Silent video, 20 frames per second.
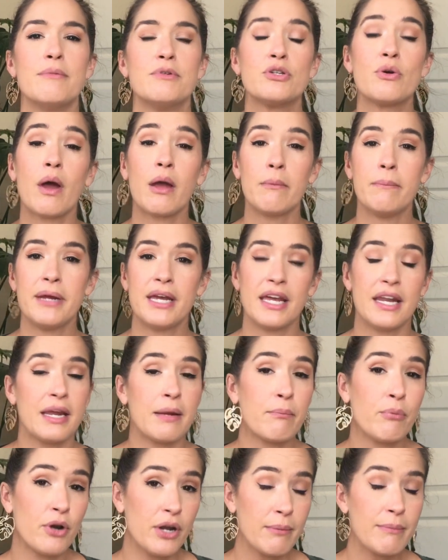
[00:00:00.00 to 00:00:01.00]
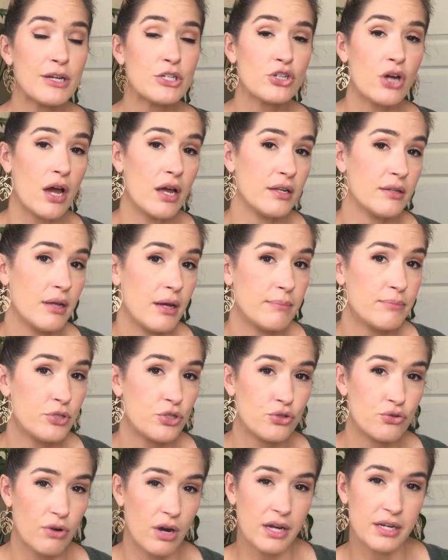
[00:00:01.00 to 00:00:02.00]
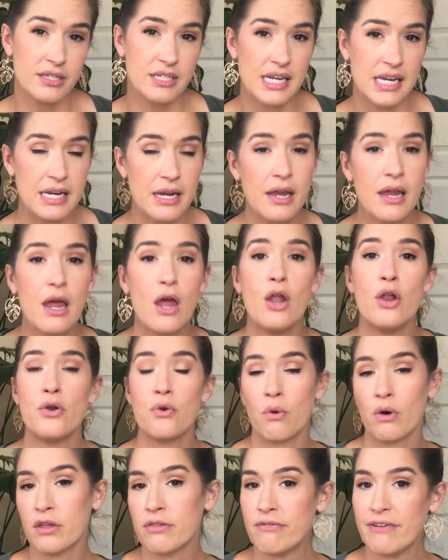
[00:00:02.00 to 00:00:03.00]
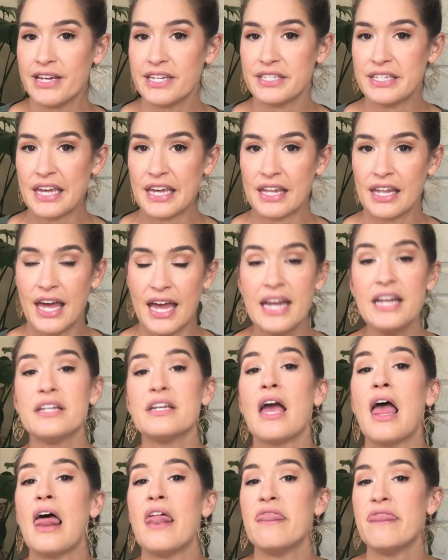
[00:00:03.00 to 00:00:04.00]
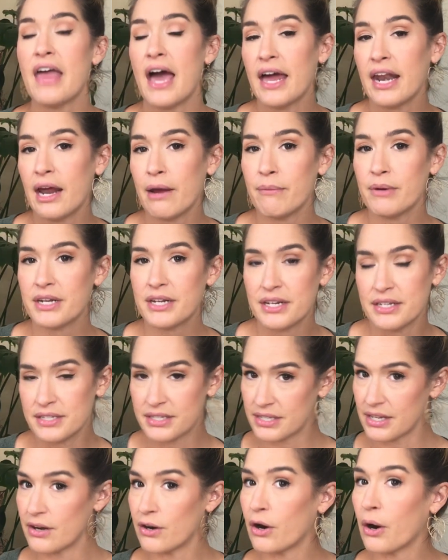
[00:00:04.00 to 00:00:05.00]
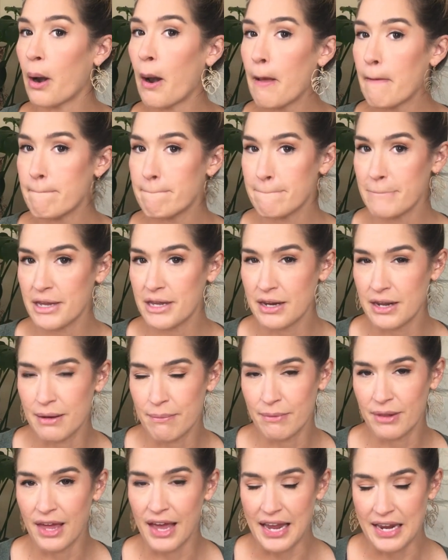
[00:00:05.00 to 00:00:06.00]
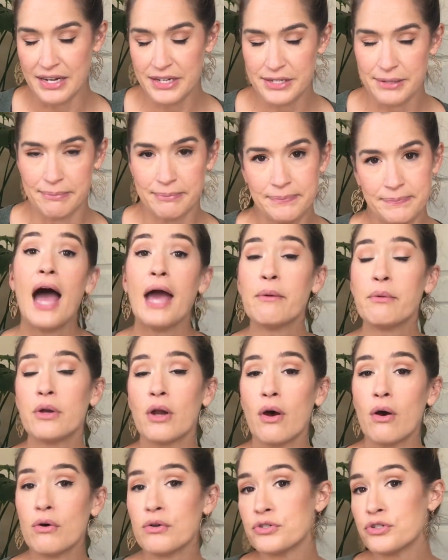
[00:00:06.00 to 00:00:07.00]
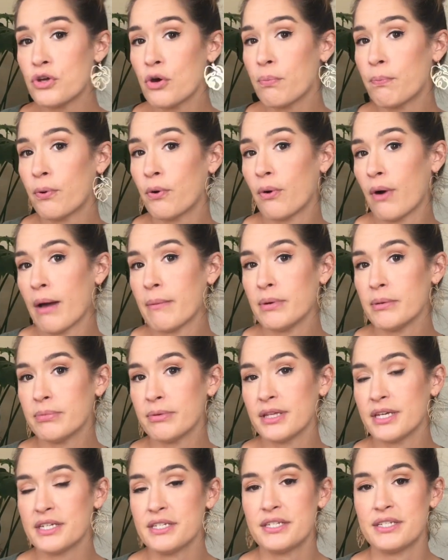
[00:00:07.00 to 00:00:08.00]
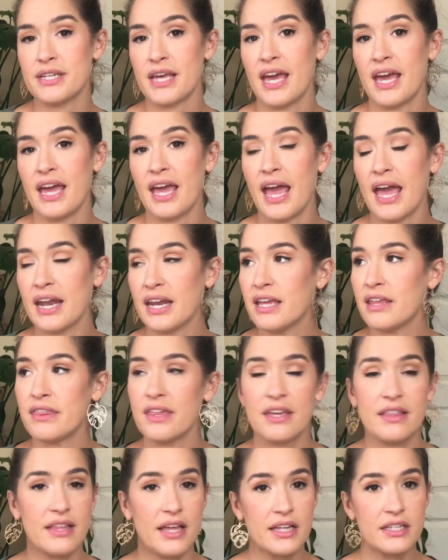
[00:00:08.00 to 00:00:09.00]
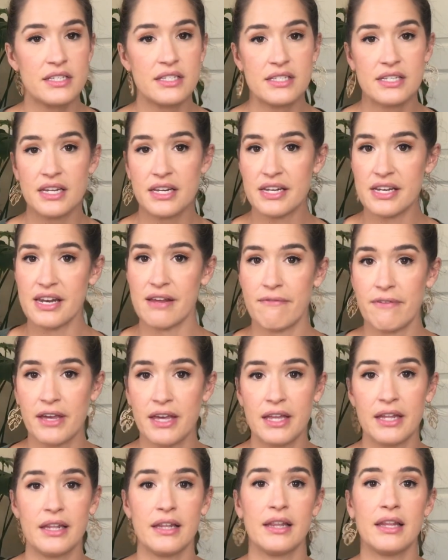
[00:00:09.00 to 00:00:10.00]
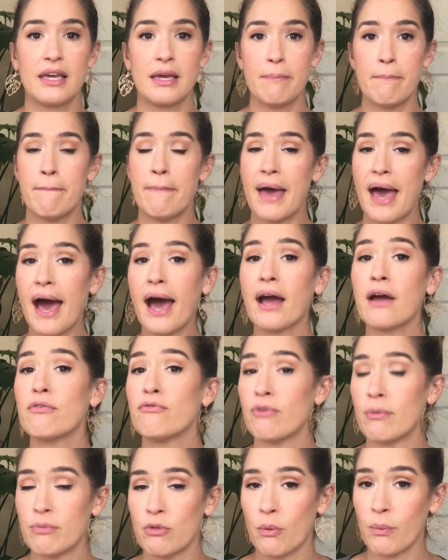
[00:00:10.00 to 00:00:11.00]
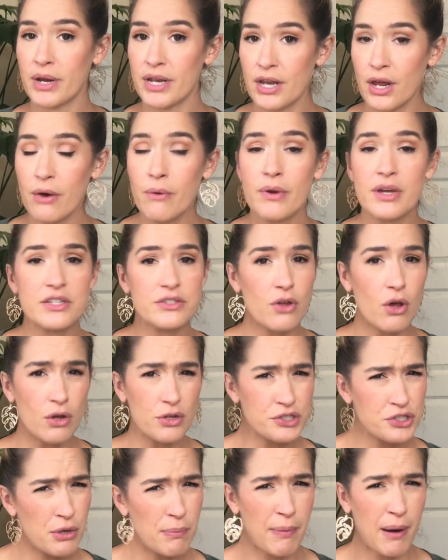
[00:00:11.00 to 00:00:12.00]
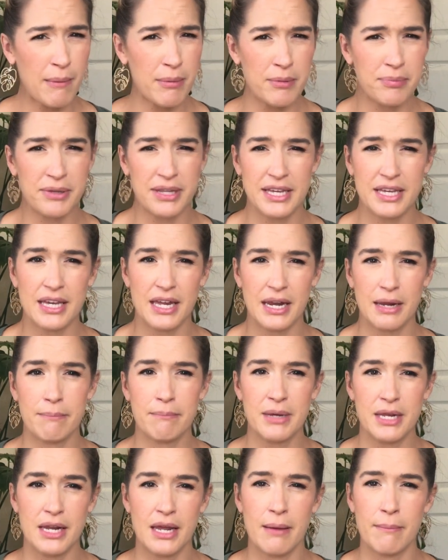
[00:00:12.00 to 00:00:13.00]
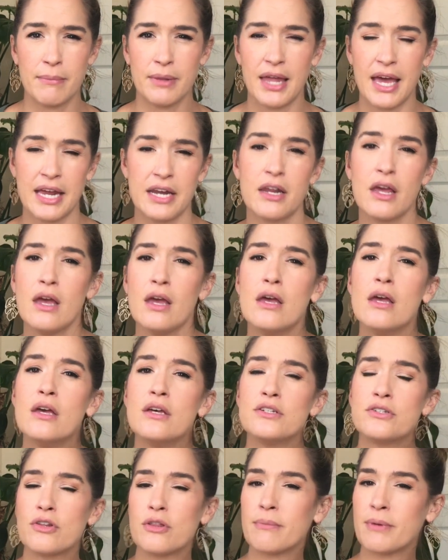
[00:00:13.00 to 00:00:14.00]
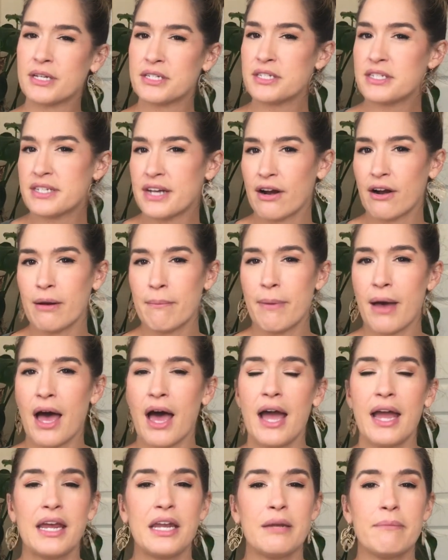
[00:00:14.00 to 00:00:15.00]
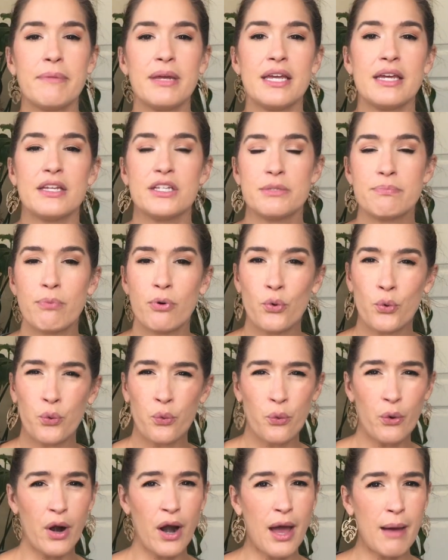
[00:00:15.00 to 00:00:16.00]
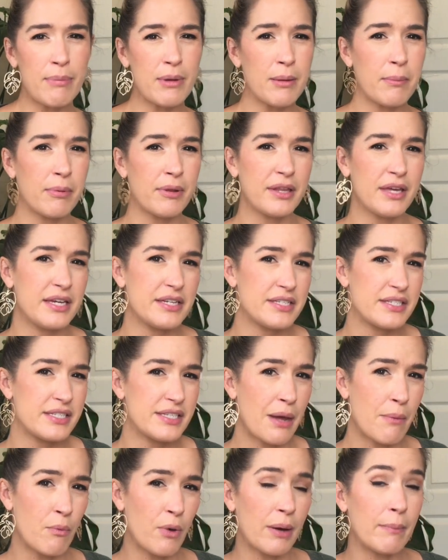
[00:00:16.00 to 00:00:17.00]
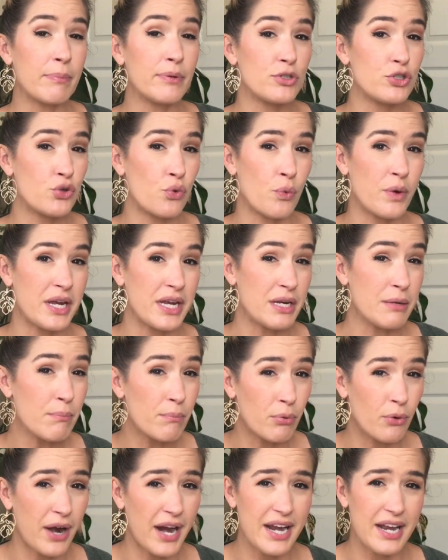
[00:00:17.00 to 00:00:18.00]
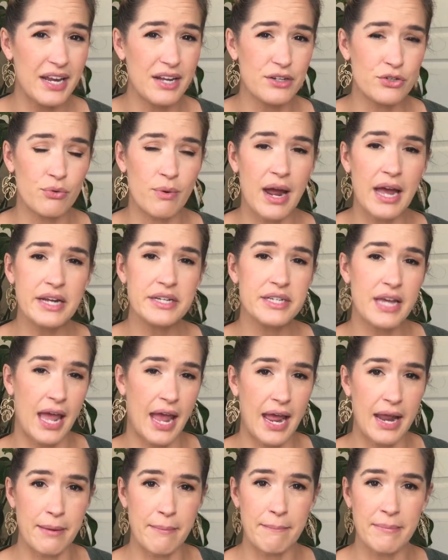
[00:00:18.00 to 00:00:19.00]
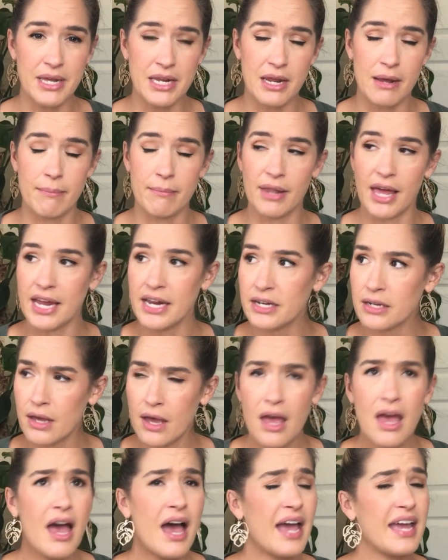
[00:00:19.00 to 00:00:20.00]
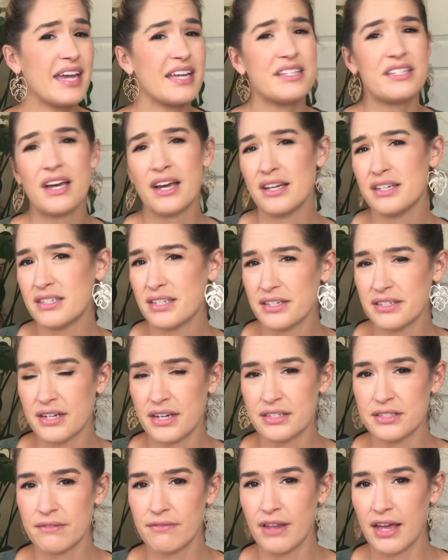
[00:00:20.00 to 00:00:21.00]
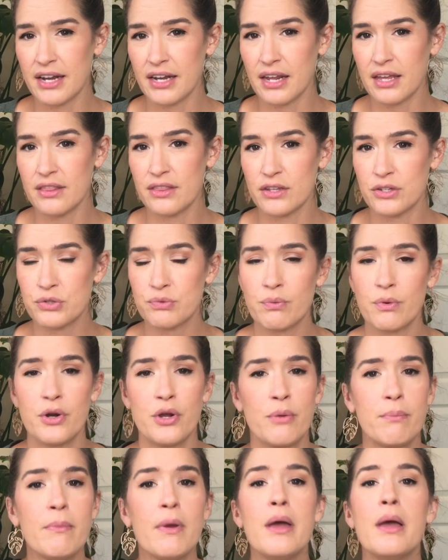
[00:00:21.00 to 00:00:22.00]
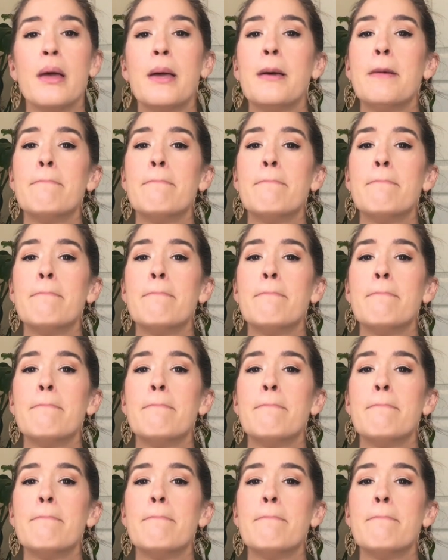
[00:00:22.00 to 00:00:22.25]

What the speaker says: So I'd be getting pretty much unobstructed north-facing light. That I would consider medium light. I would also probably say anything that's significantly back from the window is also probably getting medium light. So the Monstera behind me is probably somewhere between bright indirect and medium light. I get tons and tons of light in this room,